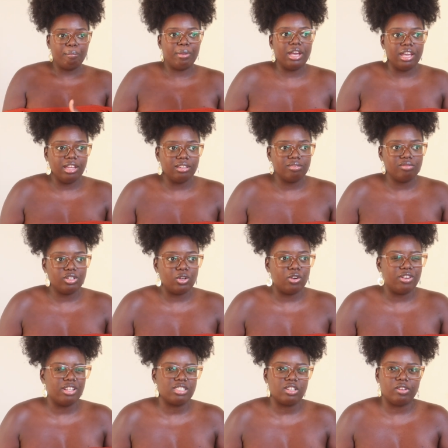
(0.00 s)
but you
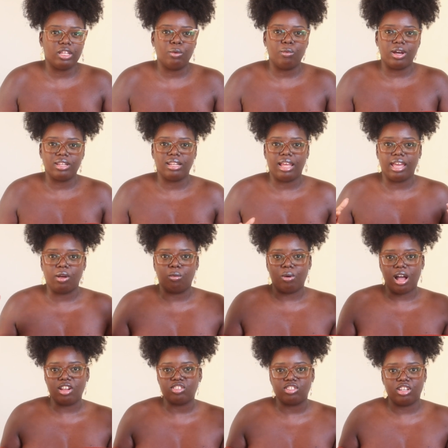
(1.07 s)
don't necessarily want to like
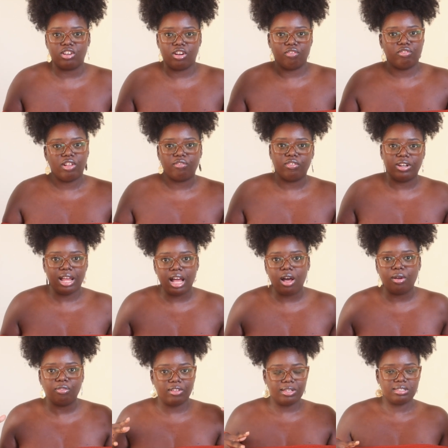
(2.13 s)
wash it or fluff it
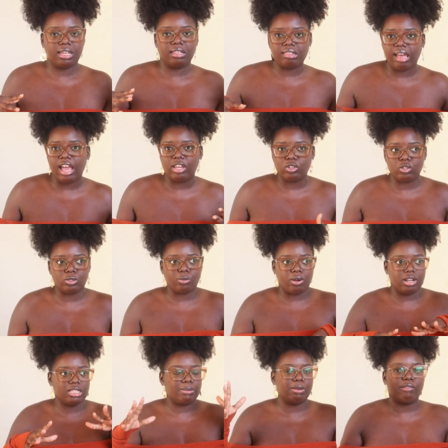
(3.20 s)
out, things like that. You just
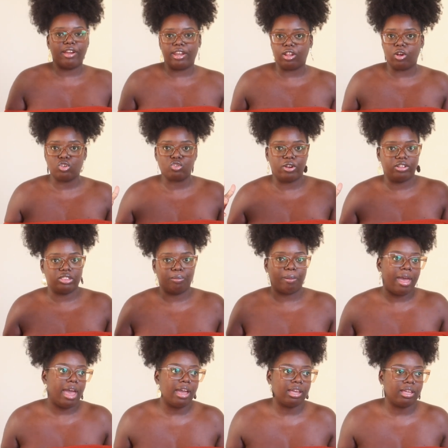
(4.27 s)
want it to be ready to go straight out the
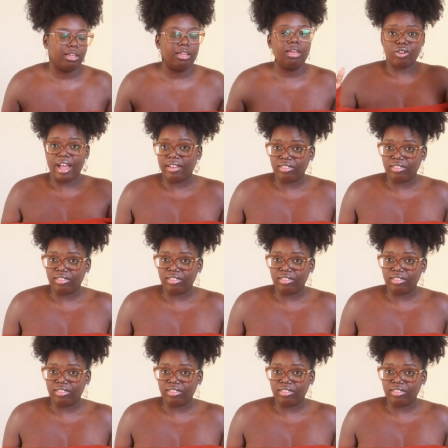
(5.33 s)
pack. Try